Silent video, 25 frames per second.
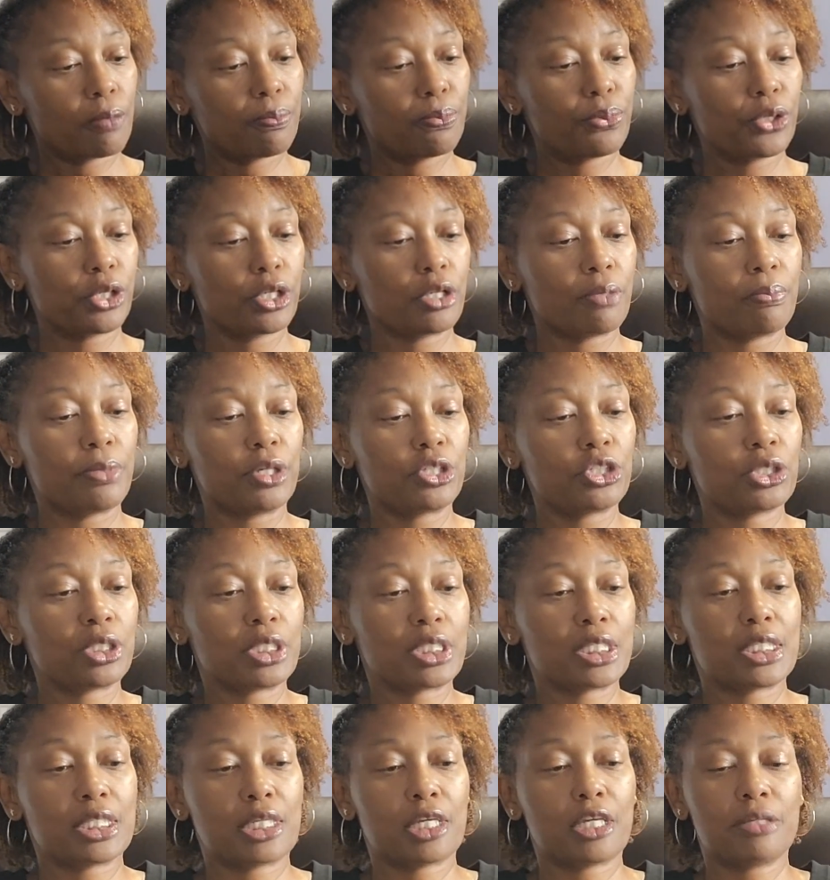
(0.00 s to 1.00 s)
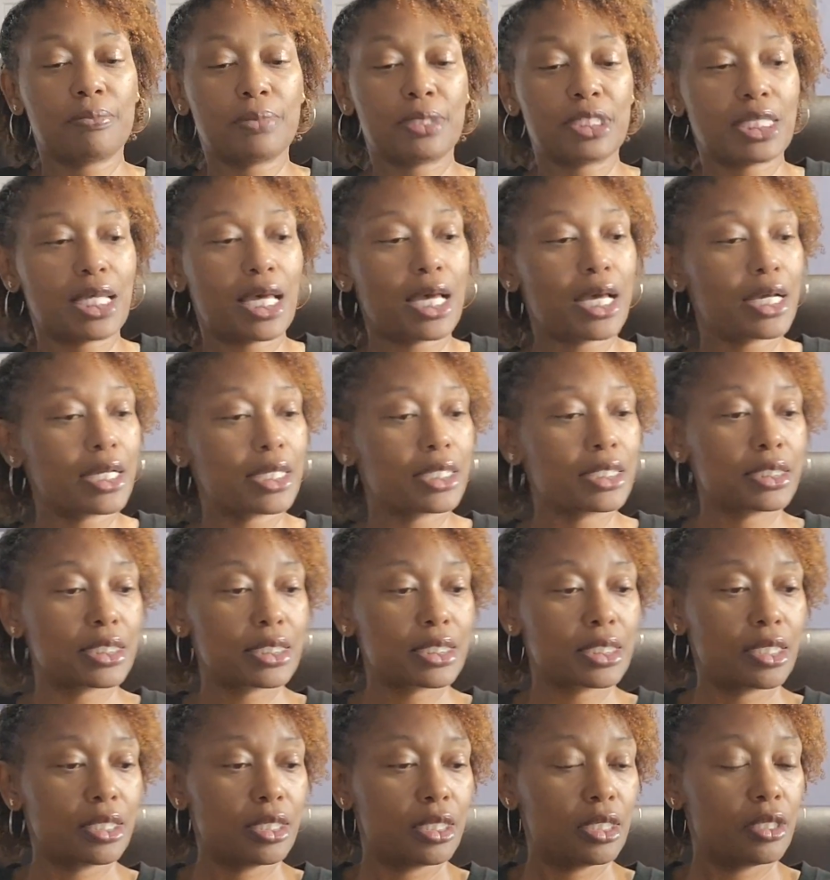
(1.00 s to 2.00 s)
pretty much the same
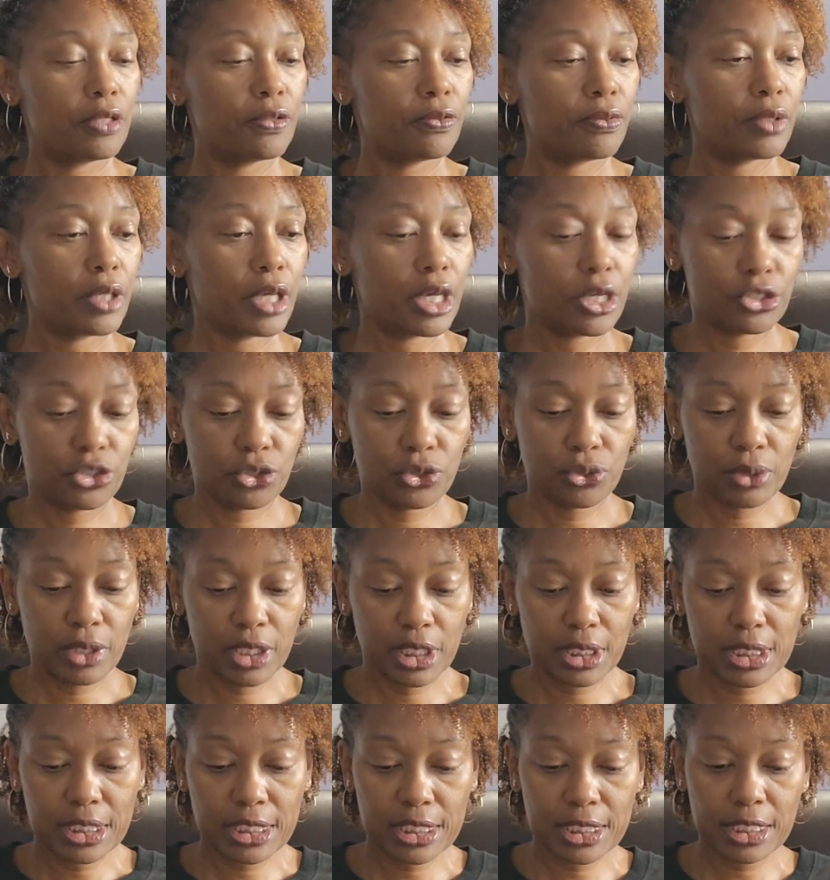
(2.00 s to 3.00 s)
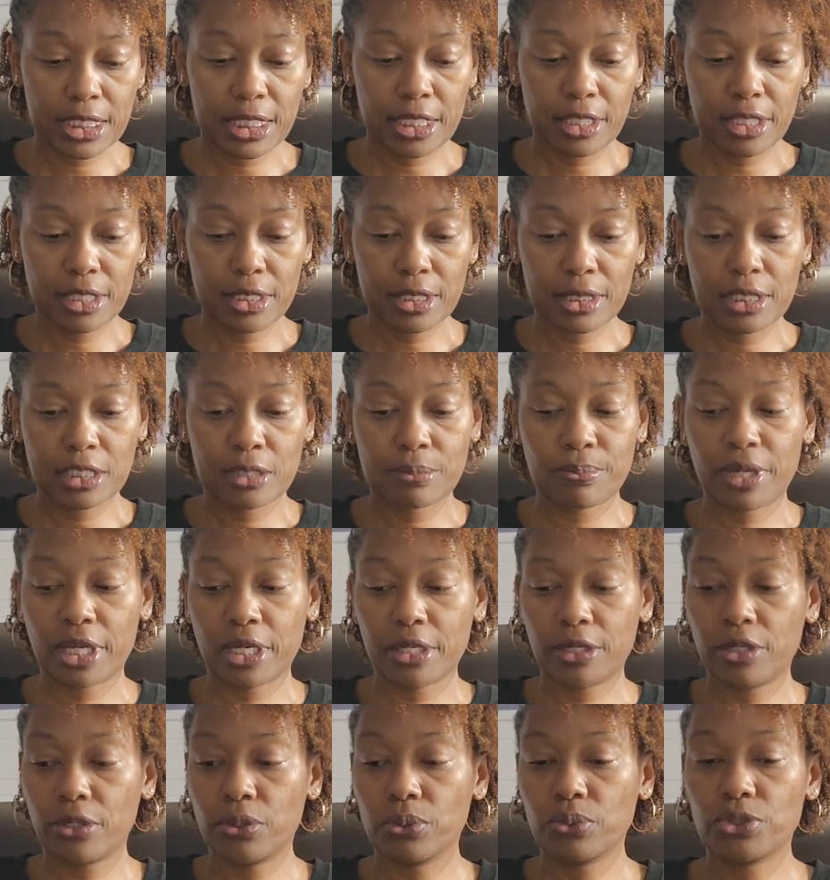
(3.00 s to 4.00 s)
size. As you can see, this is my
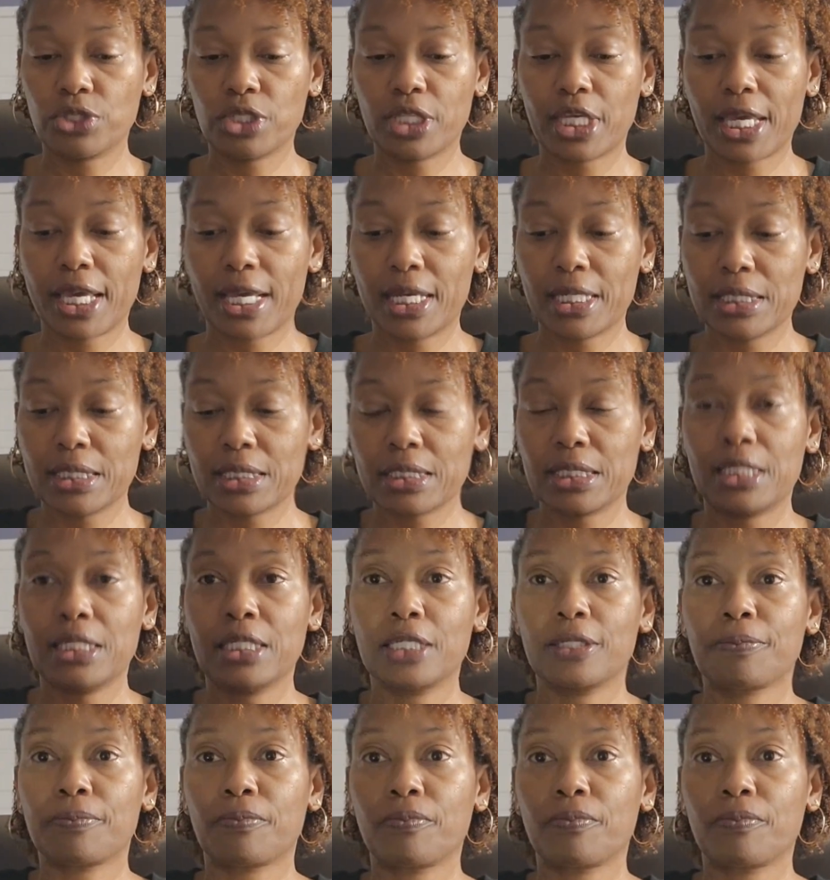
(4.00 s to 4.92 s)
Coach Cassie.